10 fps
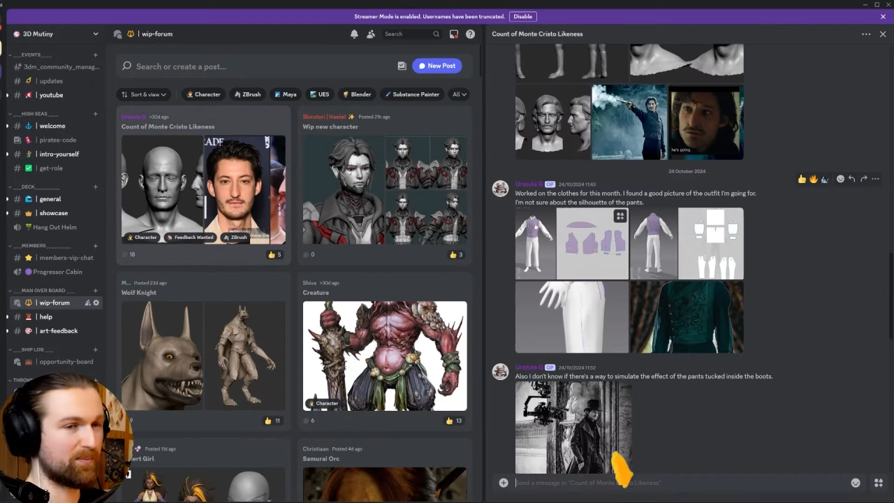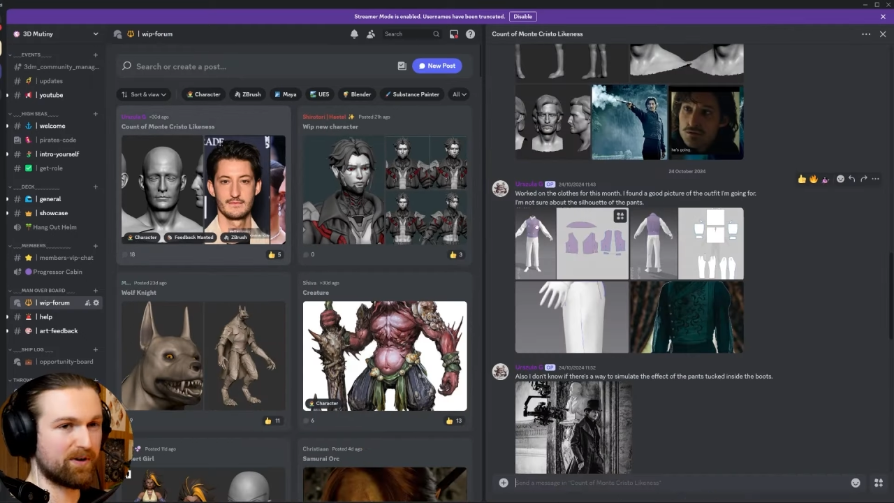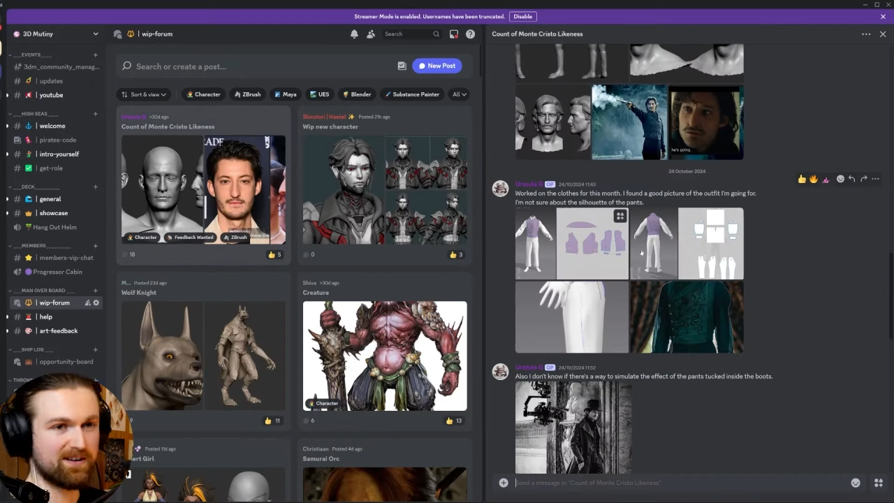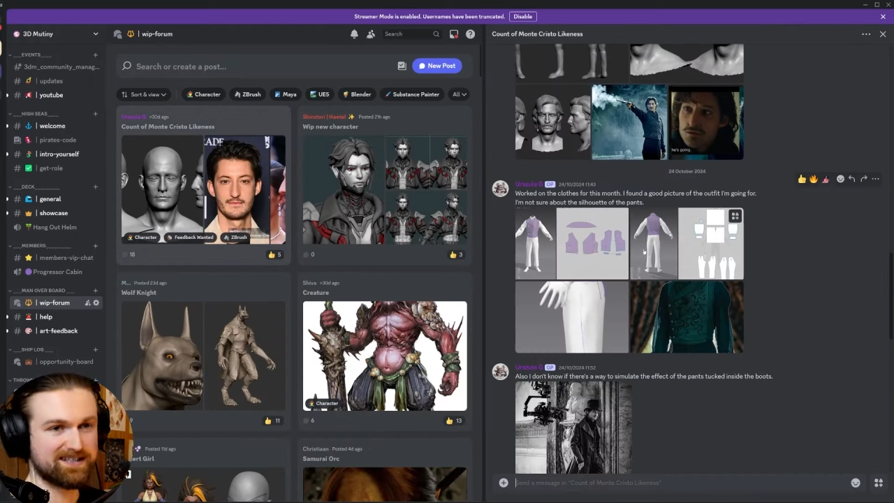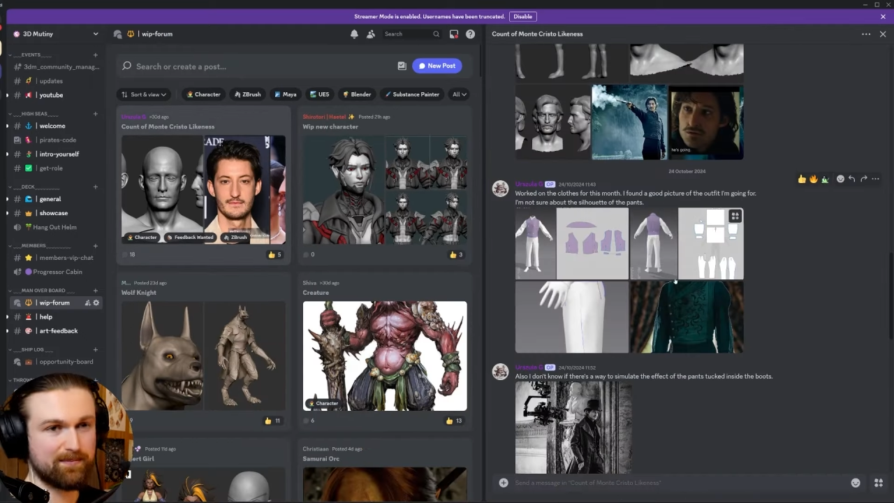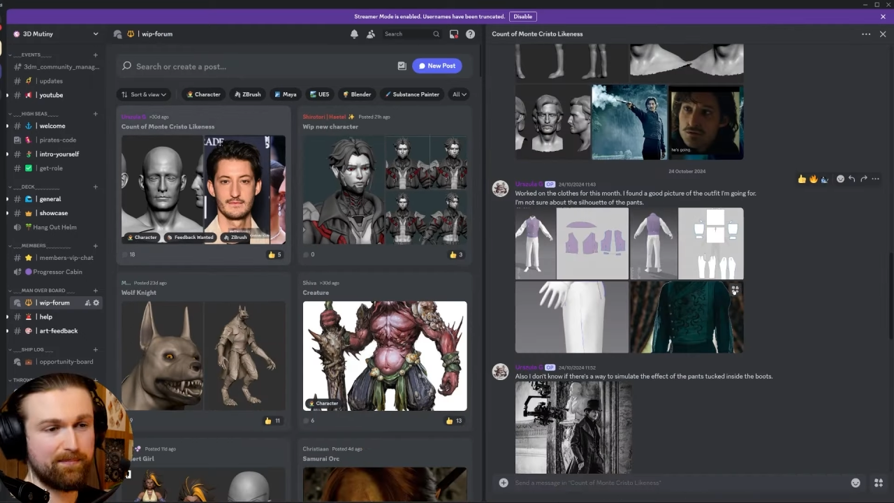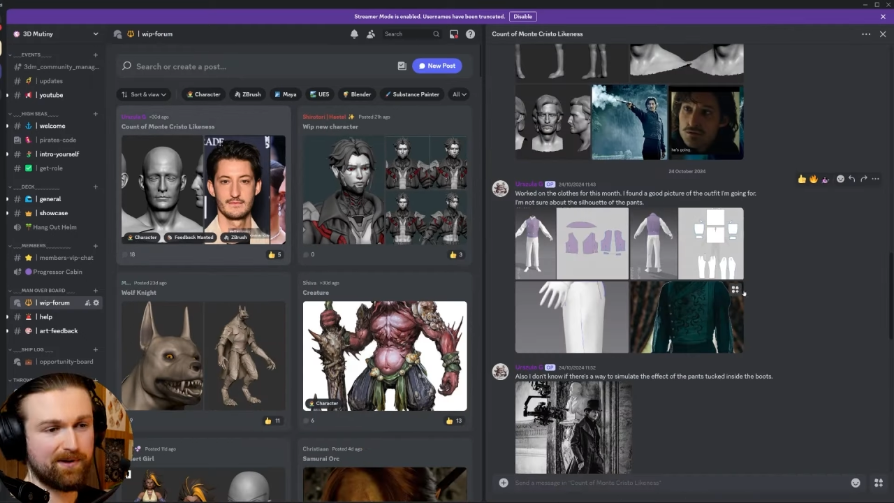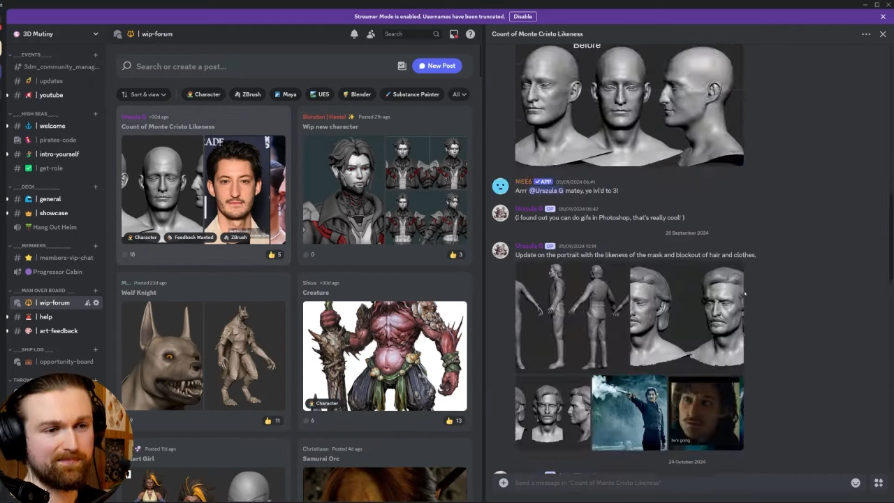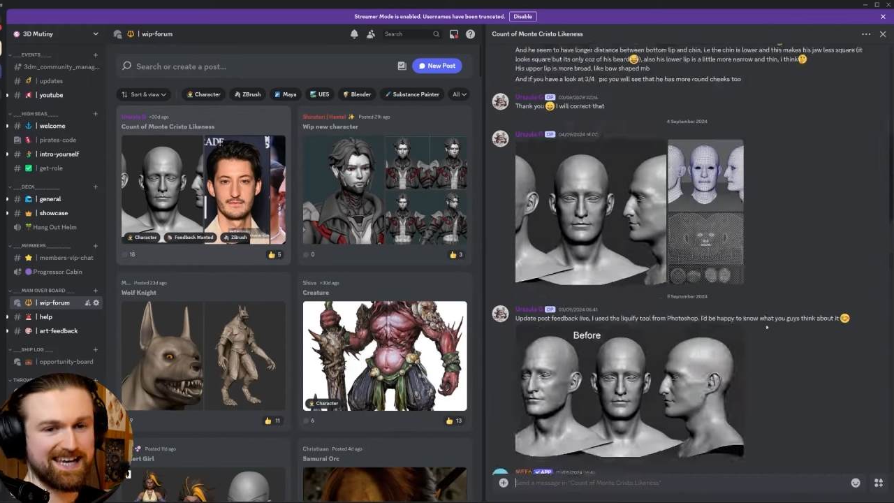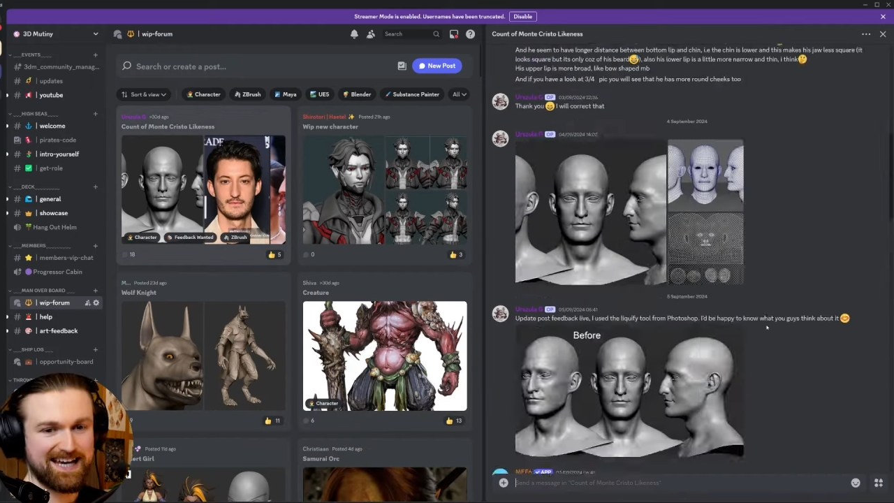a progressor
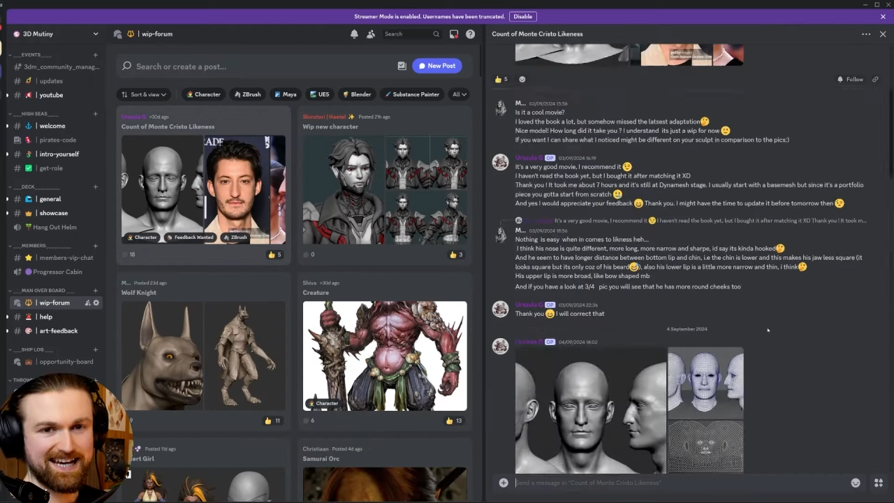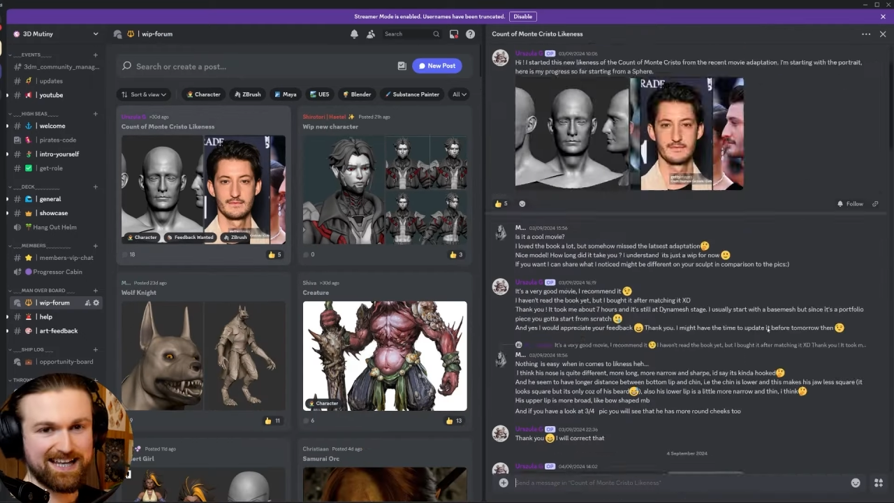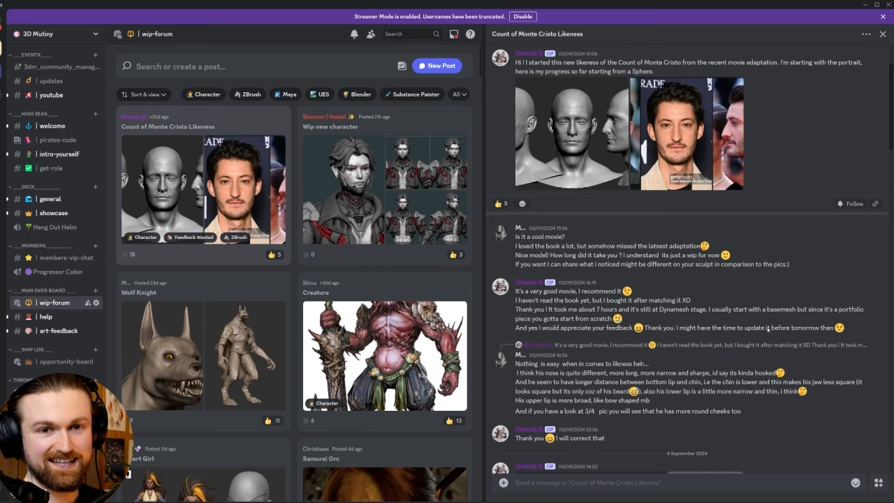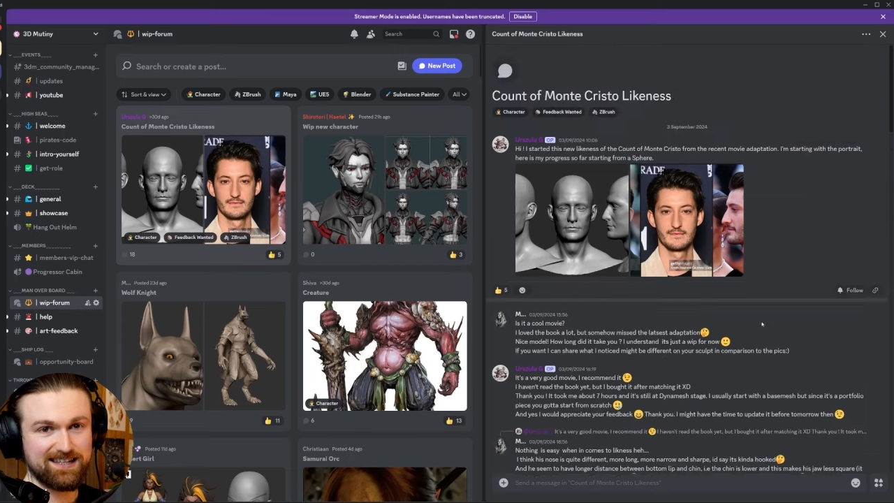member, and